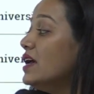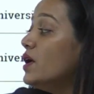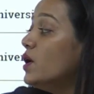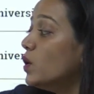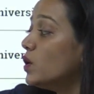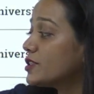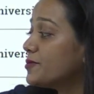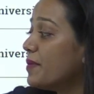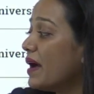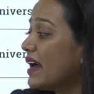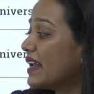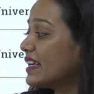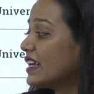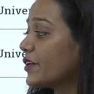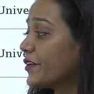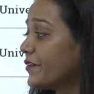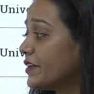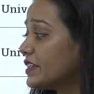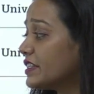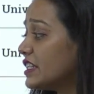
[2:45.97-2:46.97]
Osmania
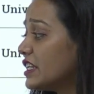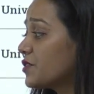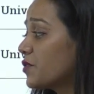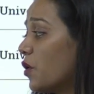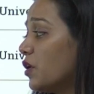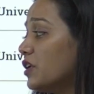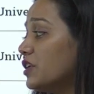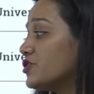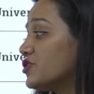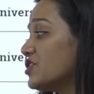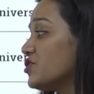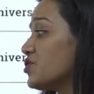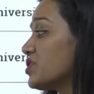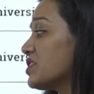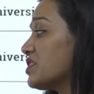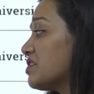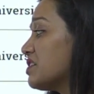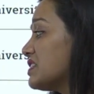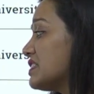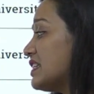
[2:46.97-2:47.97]
University College
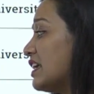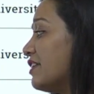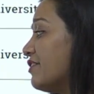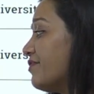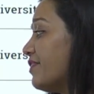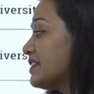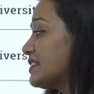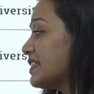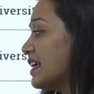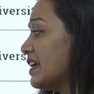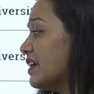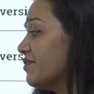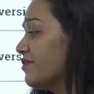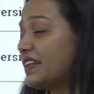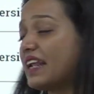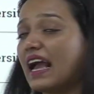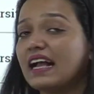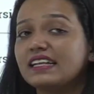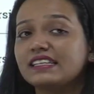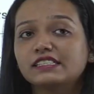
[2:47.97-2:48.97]
Engineering
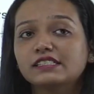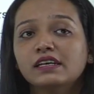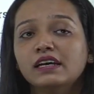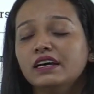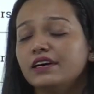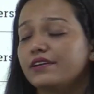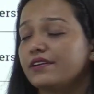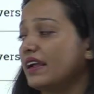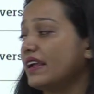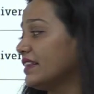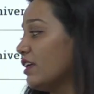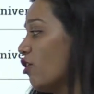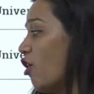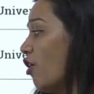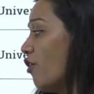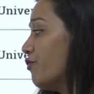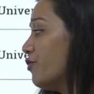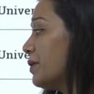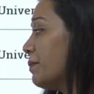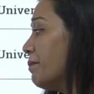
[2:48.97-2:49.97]
Self-Finance, right, they
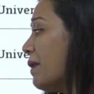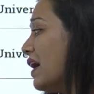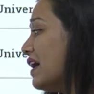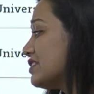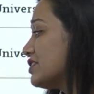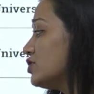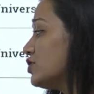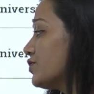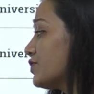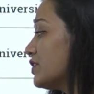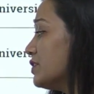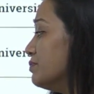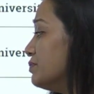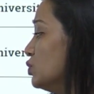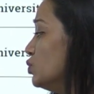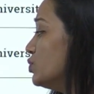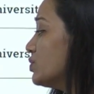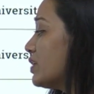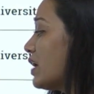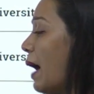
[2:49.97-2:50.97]
offer Masters of
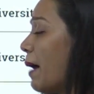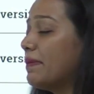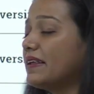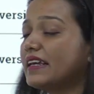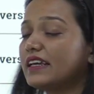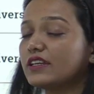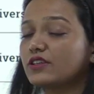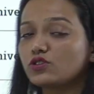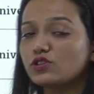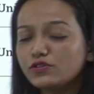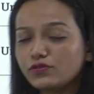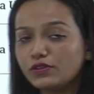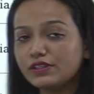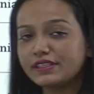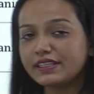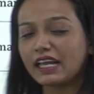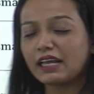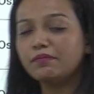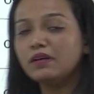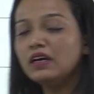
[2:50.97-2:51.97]
Computer Applications
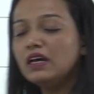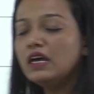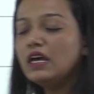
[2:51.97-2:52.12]
full-time